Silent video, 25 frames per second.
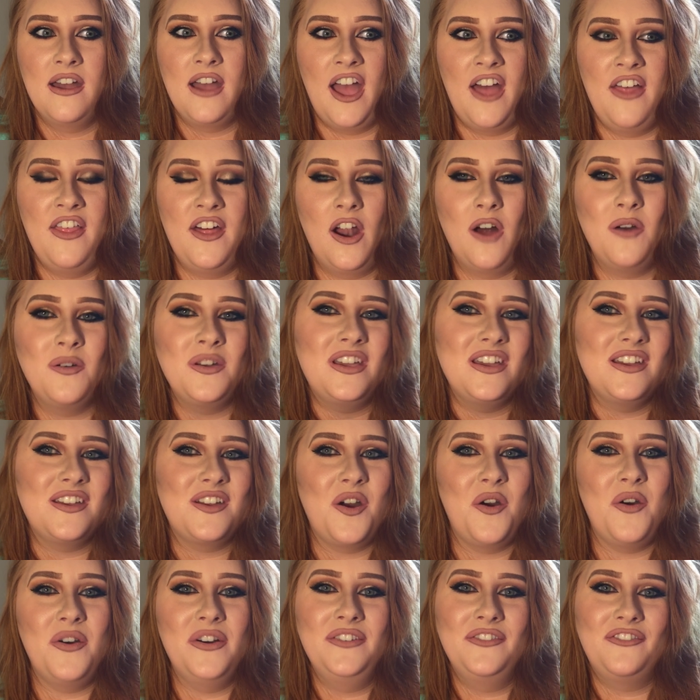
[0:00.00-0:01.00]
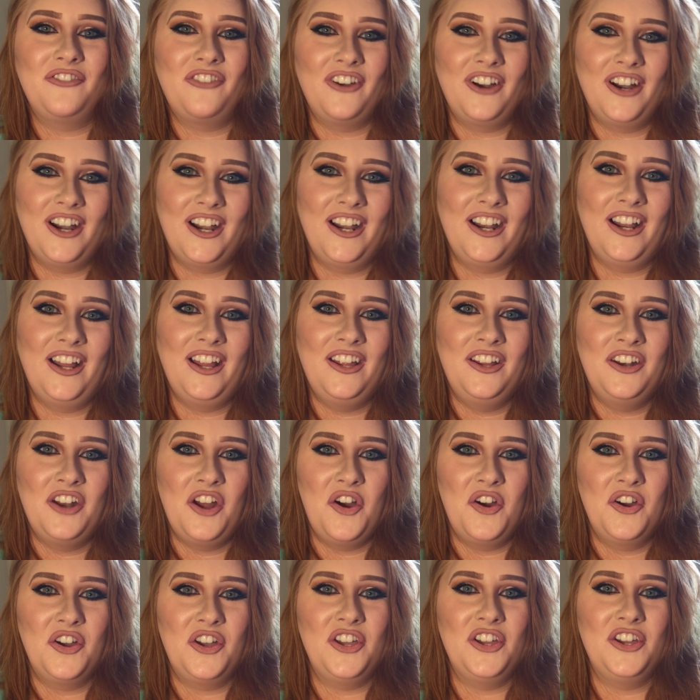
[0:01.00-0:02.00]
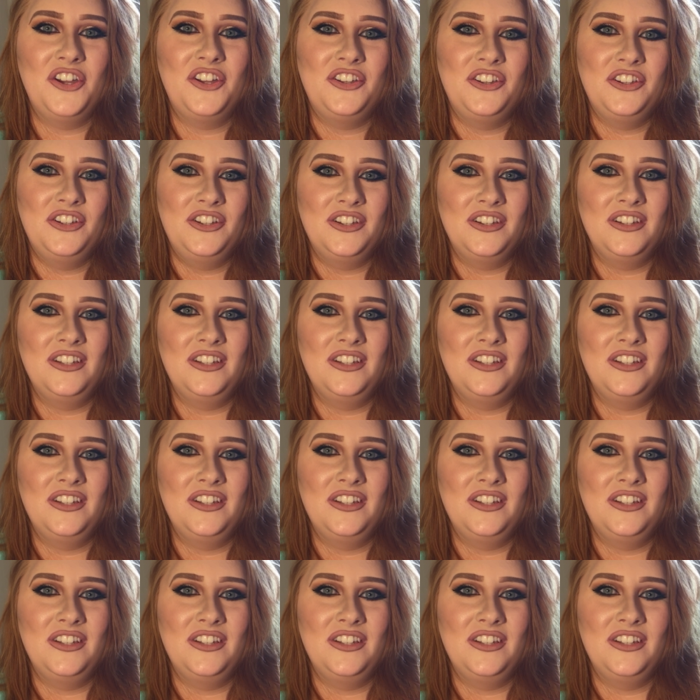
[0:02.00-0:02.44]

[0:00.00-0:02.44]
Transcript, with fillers: and then I'll get going for you know good